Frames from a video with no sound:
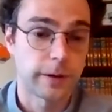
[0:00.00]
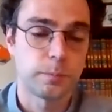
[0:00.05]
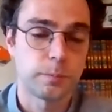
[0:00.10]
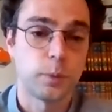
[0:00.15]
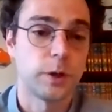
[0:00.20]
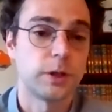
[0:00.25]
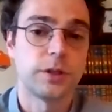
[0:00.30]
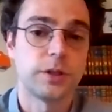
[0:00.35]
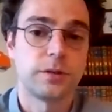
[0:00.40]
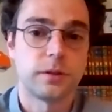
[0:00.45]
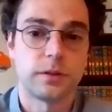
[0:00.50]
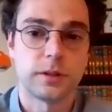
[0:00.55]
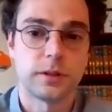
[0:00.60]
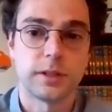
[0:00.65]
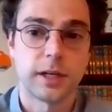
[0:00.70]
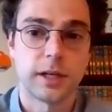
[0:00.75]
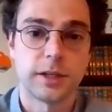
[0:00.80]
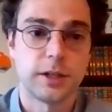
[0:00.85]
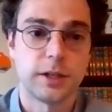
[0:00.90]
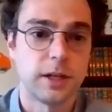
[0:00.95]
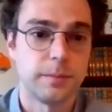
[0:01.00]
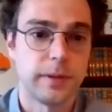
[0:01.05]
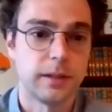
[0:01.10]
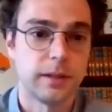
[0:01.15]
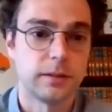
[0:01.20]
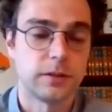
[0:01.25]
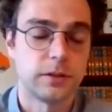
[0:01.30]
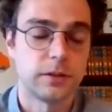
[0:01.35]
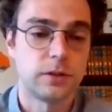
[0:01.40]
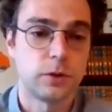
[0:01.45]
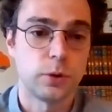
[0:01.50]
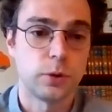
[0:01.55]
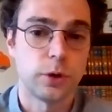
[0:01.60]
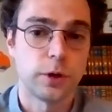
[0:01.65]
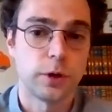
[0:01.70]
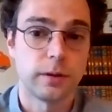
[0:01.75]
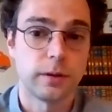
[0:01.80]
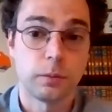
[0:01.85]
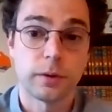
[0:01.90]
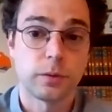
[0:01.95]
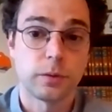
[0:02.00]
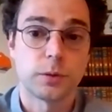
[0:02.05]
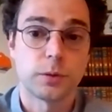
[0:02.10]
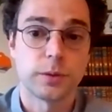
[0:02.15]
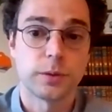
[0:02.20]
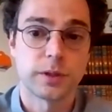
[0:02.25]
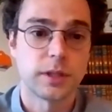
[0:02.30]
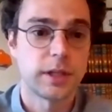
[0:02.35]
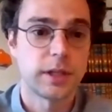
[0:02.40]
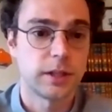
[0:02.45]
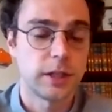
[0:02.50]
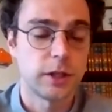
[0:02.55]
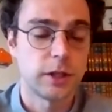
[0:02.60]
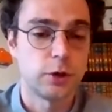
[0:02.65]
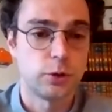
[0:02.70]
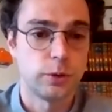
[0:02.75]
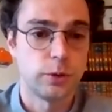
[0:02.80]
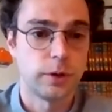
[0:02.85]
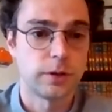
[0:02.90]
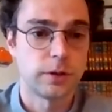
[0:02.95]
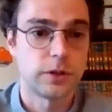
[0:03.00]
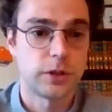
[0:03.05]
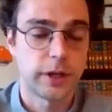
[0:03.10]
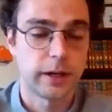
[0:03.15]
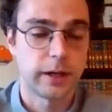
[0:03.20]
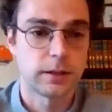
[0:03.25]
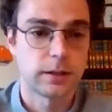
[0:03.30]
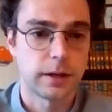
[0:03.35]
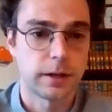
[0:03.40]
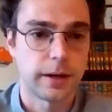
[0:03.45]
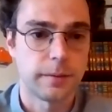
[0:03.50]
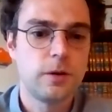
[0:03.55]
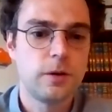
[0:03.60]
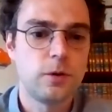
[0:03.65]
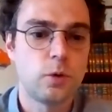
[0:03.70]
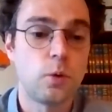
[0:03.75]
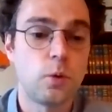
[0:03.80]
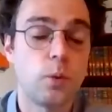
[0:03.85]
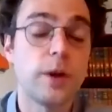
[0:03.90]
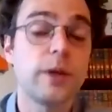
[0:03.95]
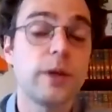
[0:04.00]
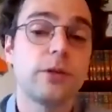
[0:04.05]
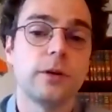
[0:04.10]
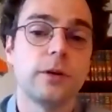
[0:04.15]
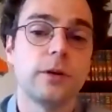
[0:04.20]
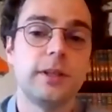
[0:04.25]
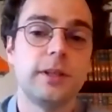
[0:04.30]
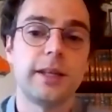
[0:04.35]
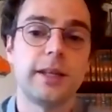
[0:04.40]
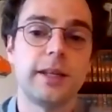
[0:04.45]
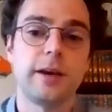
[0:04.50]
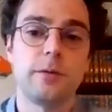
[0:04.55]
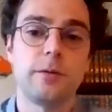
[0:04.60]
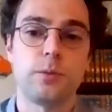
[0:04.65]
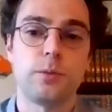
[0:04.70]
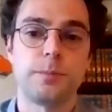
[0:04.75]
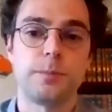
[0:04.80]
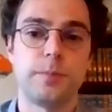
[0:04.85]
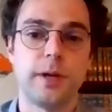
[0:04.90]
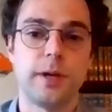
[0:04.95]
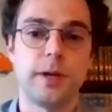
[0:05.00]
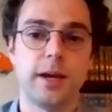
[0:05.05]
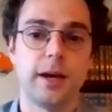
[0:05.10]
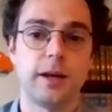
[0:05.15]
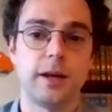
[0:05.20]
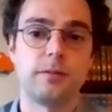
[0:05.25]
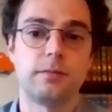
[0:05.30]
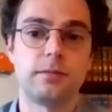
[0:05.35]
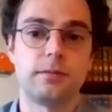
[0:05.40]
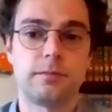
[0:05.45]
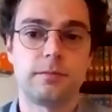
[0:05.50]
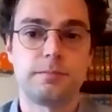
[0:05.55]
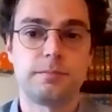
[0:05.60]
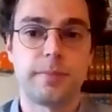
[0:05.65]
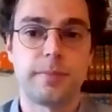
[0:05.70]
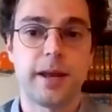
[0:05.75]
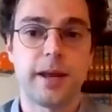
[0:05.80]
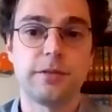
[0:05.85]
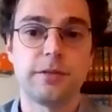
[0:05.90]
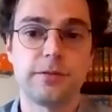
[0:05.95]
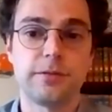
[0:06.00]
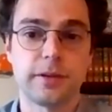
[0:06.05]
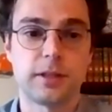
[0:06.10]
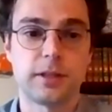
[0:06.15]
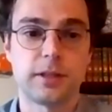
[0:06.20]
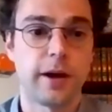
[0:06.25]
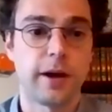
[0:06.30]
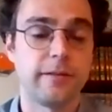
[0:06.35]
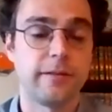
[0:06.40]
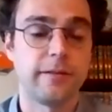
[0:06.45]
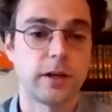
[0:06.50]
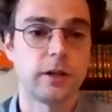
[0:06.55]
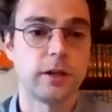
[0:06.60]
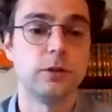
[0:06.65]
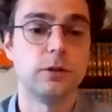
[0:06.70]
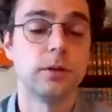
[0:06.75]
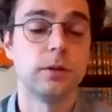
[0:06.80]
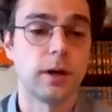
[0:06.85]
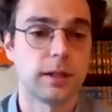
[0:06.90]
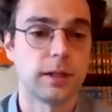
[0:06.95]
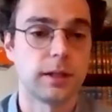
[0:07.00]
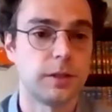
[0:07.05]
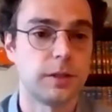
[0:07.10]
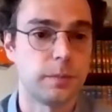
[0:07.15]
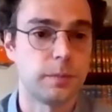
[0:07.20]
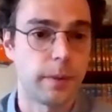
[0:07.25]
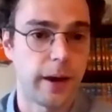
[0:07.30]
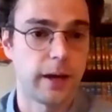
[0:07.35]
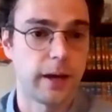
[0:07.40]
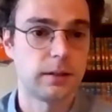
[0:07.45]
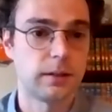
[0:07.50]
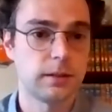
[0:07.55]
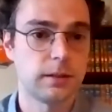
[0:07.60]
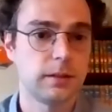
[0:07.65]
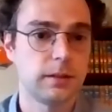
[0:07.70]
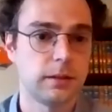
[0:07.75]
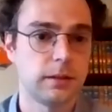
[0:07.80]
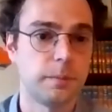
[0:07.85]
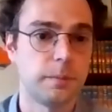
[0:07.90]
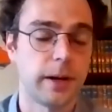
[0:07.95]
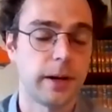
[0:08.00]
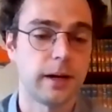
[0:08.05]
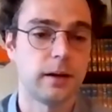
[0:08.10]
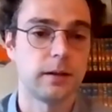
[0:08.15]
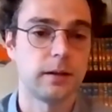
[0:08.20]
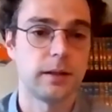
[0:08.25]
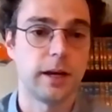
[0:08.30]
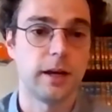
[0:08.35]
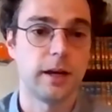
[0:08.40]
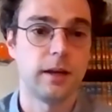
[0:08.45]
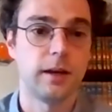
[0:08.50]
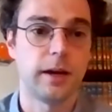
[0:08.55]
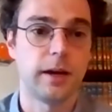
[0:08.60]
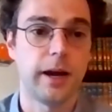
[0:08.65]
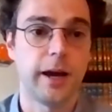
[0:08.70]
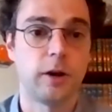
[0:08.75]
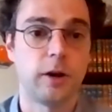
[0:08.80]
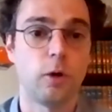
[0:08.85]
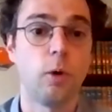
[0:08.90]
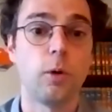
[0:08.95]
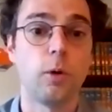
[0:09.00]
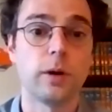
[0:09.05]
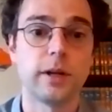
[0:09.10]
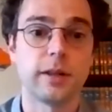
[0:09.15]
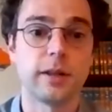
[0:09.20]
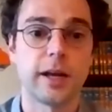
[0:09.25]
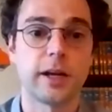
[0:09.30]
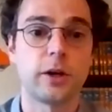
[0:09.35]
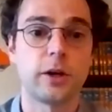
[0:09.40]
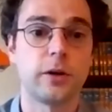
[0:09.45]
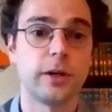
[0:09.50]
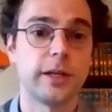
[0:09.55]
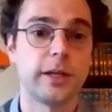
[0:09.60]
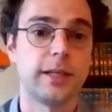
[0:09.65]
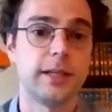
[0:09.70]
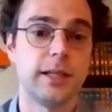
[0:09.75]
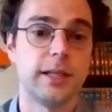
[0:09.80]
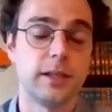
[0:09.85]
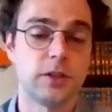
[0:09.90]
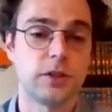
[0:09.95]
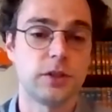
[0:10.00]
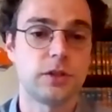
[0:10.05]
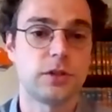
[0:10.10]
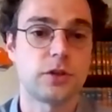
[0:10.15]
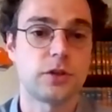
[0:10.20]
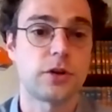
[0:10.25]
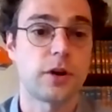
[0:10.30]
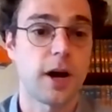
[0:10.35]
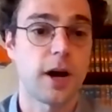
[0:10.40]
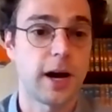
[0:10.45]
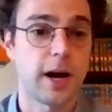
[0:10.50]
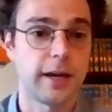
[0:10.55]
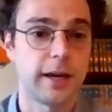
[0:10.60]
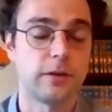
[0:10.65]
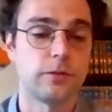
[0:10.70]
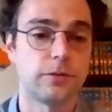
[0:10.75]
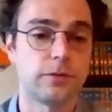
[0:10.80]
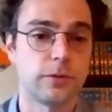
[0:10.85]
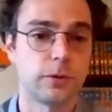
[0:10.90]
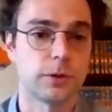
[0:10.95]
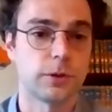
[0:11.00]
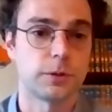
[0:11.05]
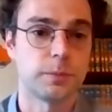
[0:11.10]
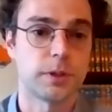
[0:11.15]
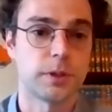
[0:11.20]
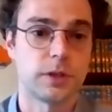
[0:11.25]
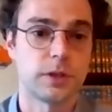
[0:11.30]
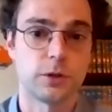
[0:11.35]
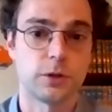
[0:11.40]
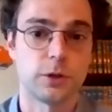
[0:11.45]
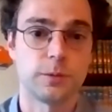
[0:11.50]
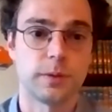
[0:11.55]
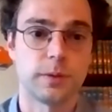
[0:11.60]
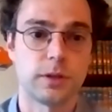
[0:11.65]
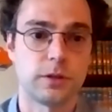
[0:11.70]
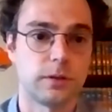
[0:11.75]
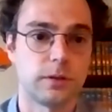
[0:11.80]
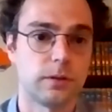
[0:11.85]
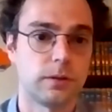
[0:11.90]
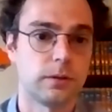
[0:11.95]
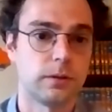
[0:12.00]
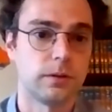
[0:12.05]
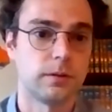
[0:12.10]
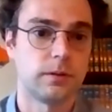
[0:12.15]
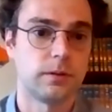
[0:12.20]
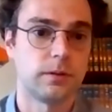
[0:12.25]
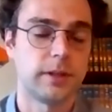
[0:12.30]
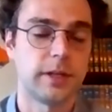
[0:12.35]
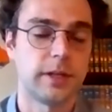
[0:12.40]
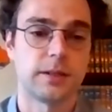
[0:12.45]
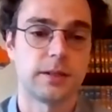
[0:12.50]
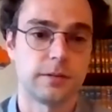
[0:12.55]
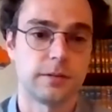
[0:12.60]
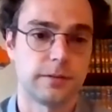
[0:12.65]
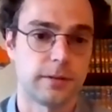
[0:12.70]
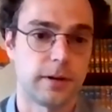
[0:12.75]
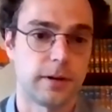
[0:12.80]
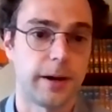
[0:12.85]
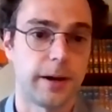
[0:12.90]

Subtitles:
which essentially means 2 years, which was essentially 2 years jail time. We thought that there would be a benefit to having a nuanced debate about an order that could at least try and force Mr. Zuma to testify.